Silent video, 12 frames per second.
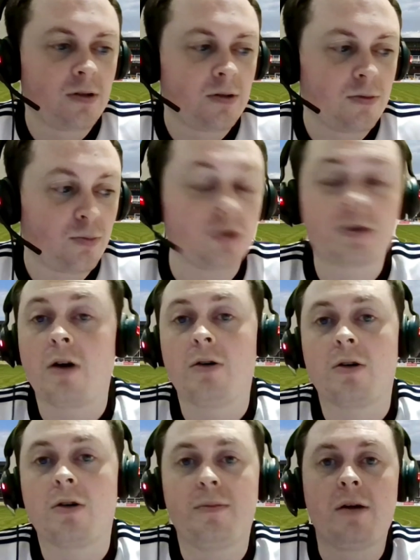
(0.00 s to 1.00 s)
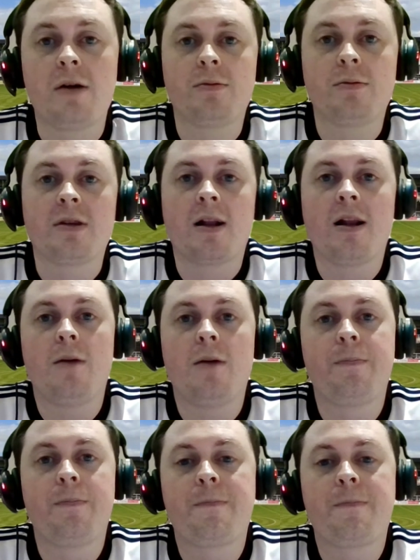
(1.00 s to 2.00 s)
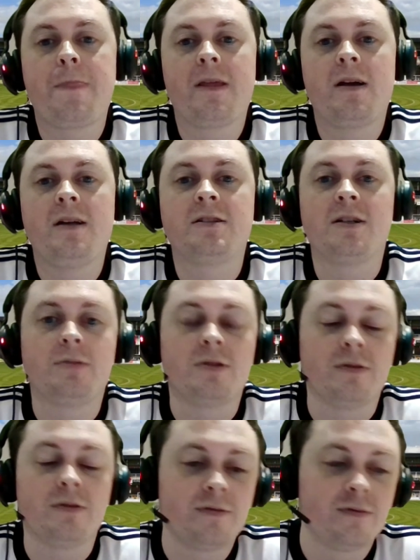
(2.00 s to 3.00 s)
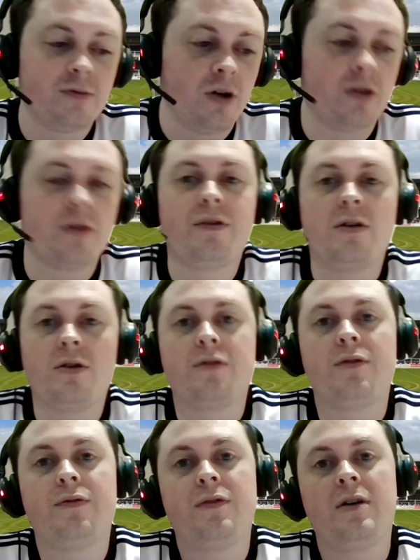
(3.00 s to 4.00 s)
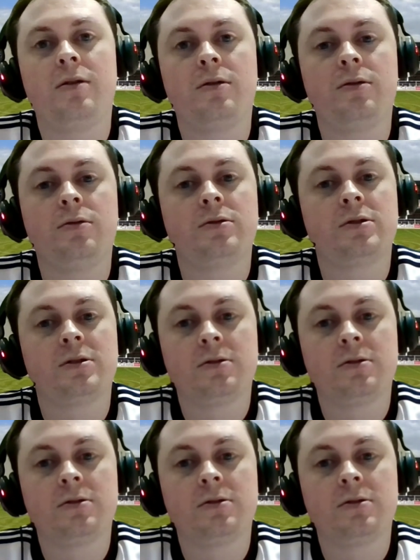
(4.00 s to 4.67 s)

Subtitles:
what's going on at the moment with the club in terms of on the field, off the field.